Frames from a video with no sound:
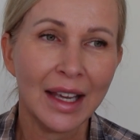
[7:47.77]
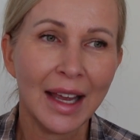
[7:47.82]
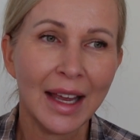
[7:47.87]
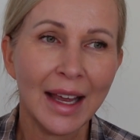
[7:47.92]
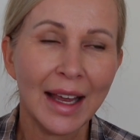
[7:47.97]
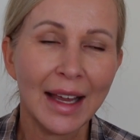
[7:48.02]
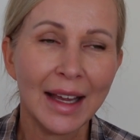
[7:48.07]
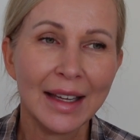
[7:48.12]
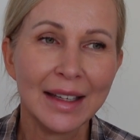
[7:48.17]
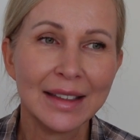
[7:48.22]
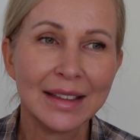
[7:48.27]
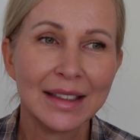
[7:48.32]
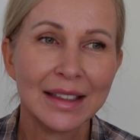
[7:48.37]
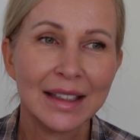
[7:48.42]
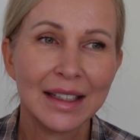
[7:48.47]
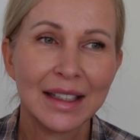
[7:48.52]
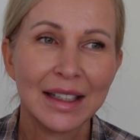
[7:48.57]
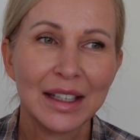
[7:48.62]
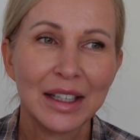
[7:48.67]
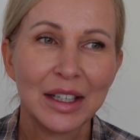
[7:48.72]
And
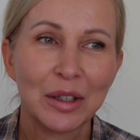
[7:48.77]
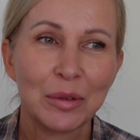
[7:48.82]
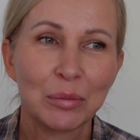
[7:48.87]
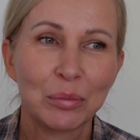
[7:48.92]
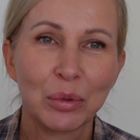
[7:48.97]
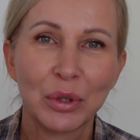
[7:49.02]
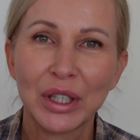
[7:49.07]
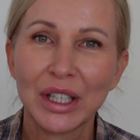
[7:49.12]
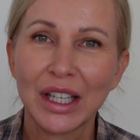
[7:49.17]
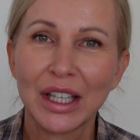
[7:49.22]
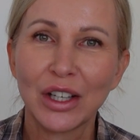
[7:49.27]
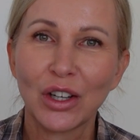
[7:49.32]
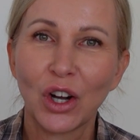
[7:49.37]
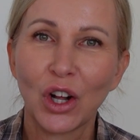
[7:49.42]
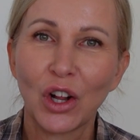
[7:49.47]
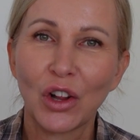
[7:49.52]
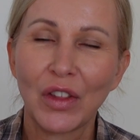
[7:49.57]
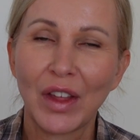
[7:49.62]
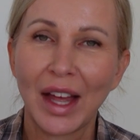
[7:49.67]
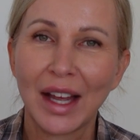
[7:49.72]
bringing
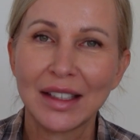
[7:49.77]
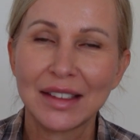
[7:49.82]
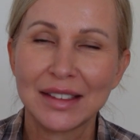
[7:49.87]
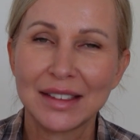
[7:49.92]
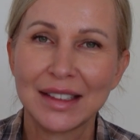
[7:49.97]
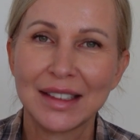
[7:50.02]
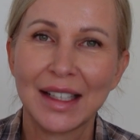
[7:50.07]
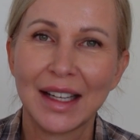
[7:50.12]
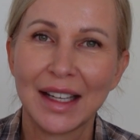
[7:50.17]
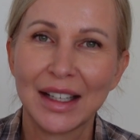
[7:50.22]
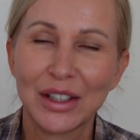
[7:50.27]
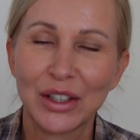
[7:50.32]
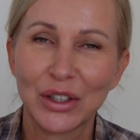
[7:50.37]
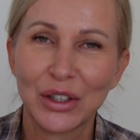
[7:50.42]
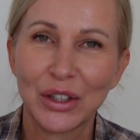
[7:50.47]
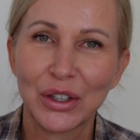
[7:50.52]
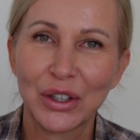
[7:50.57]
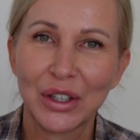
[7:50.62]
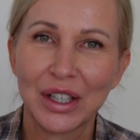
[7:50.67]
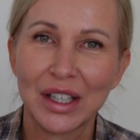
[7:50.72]
all that
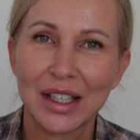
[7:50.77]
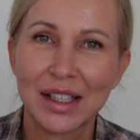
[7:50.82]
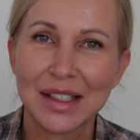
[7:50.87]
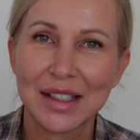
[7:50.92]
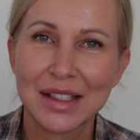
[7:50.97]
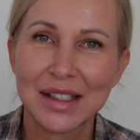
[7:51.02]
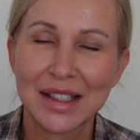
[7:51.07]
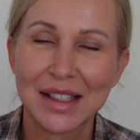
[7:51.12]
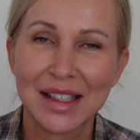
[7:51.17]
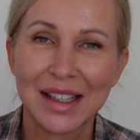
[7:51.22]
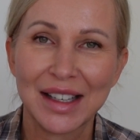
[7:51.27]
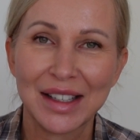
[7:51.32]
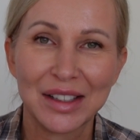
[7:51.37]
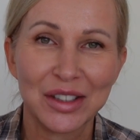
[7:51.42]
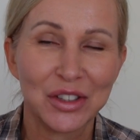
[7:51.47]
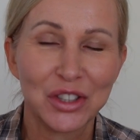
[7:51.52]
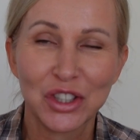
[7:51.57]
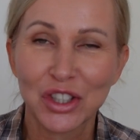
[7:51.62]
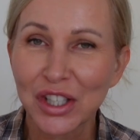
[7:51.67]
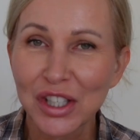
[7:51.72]
together is
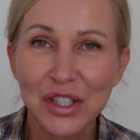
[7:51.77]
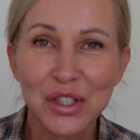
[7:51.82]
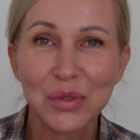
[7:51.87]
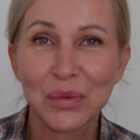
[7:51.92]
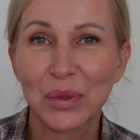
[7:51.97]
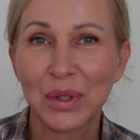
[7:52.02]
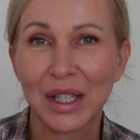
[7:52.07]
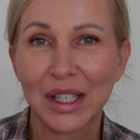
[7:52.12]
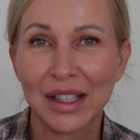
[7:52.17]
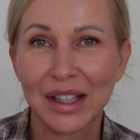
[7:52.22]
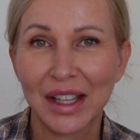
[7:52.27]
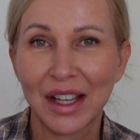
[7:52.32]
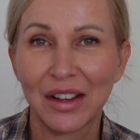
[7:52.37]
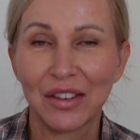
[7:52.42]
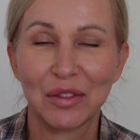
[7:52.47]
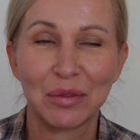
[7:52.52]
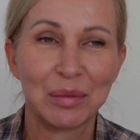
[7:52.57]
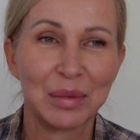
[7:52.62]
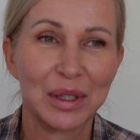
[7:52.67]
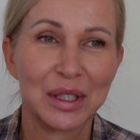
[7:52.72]
just what I
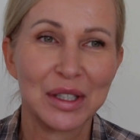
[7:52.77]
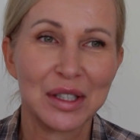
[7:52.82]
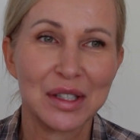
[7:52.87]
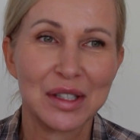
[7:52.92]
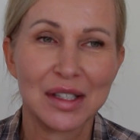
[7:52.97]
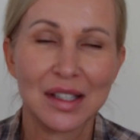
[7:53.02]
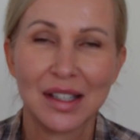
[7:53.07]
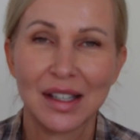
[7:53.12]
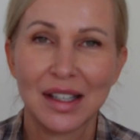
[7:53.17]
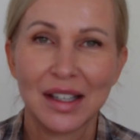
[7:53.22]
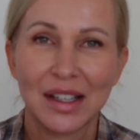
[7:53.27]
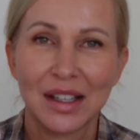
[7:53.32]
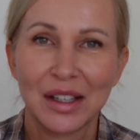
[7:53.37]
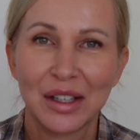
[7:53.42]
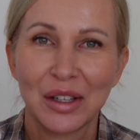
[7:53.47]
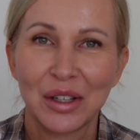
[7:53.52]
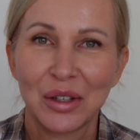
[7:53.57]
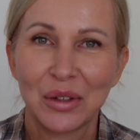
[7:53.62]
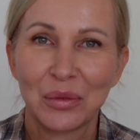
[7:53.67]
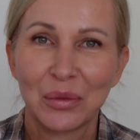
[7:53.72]
love, because
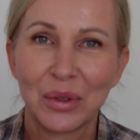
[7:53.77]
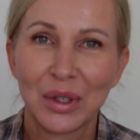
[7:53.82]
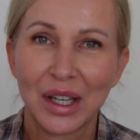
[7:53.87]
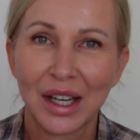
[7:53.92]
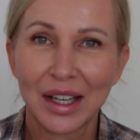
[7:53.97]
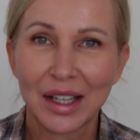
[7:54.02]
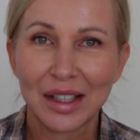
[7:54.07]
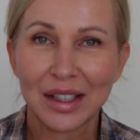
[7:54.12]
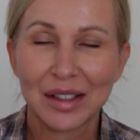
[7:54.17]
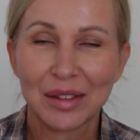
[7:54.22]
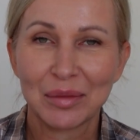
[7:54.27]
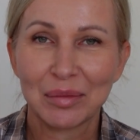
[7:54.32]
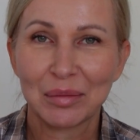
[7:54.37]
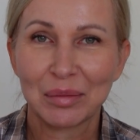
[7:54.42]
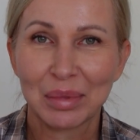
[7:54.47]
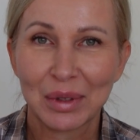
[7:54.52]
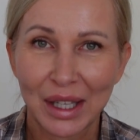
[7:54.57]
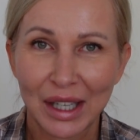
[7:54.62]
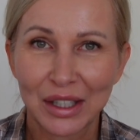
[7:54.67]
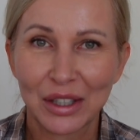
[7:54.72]
when I
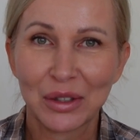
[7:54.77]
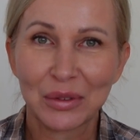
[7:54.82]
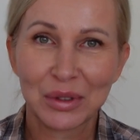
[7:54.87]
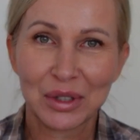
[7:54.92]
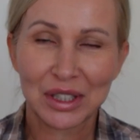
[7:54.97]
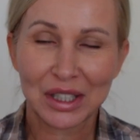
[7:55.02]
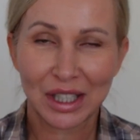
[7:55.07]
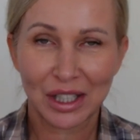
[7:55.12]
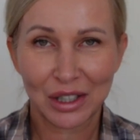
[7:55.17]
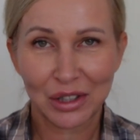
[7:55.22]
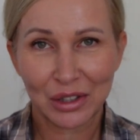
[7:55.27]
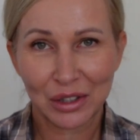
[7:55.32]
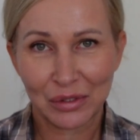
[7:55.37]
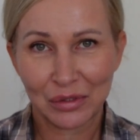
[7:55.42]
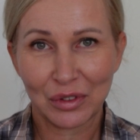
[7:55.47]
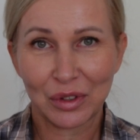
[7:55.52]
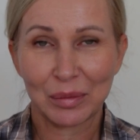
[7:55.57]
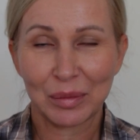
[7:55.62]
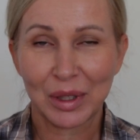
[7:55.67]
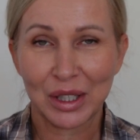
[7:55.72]
plan on retiring
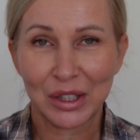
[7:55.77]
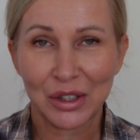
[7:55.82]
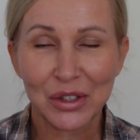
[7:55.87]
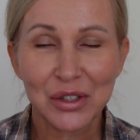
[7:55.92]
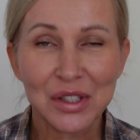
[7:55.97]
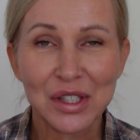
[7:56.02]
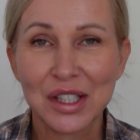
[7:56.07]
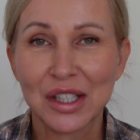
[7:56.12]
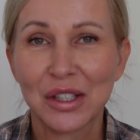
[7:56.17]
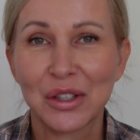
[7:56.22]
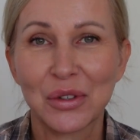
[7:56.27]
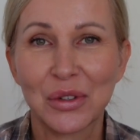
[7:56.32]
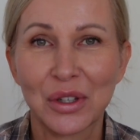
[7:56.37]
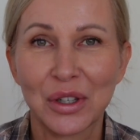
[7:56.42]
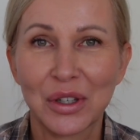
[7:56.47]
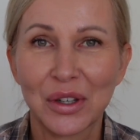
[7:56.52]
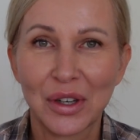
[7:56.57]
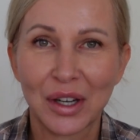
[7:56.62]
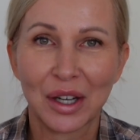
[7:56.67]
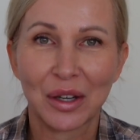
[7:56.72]
from my nursing
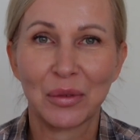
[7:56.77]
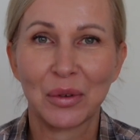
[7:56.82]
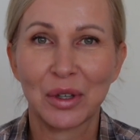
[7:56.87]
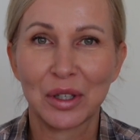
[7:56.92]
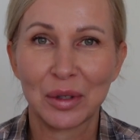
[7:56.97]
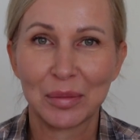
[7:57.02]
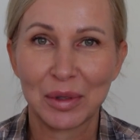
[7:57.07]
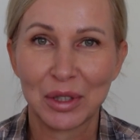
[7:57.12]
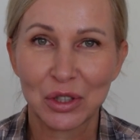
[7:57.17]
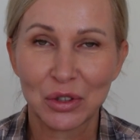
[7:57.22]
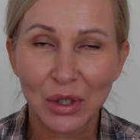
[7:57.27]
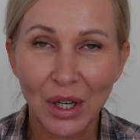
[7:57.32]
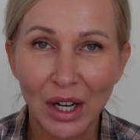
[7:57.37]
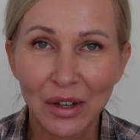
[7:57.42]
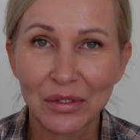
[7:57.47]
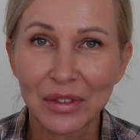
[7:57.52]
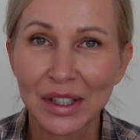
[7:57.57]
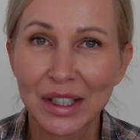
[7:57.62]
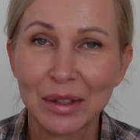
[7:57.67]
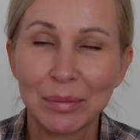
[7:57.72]
career, I want to be
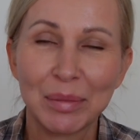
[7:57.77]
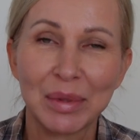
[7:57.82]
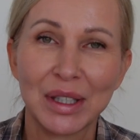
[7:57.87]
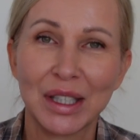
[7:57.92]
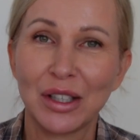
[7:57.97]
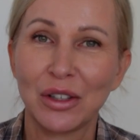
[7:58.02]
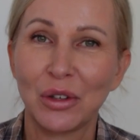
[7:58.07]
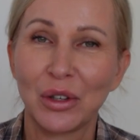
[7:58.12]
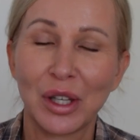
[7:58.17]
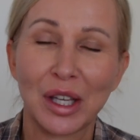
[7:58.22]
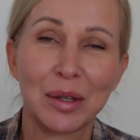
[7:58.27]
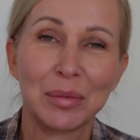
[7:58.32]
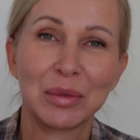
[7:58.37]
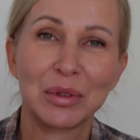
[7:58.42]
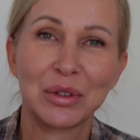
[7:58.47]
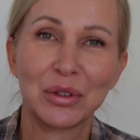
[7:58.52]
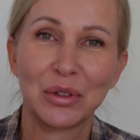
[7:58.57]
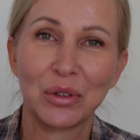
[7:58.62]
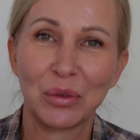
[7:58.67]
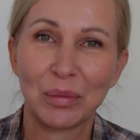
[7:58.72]
traveling, being able
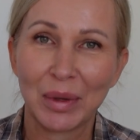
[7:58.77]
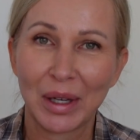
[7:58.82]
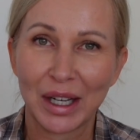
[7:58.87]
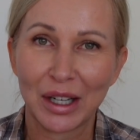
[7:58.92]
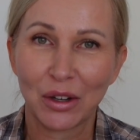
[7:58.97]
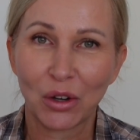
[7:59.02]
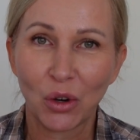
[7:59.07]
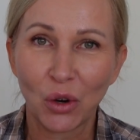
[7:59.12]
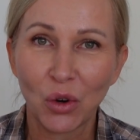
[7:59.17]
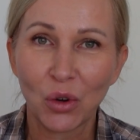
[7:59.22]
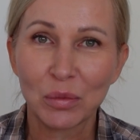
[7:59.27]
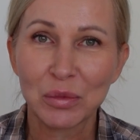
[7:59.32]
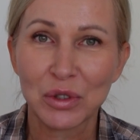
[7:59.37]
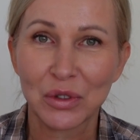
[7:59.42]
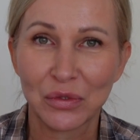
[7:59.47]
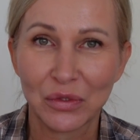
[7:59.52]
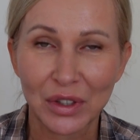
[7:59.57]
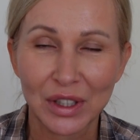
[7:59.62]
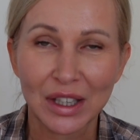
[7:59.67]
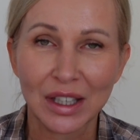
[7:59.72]
to go back home to
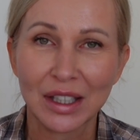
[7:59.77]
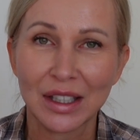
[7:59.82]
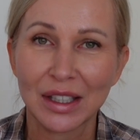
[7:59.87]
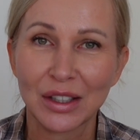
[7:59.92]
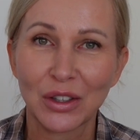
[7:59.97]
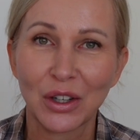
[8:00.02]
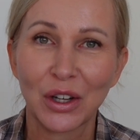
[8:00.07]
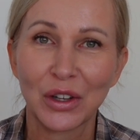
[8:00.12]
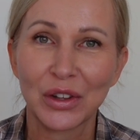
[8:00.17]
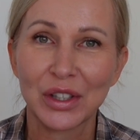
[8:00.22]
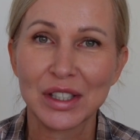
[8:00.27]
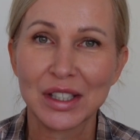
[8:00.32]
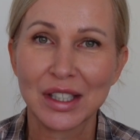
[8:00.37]
Finland all the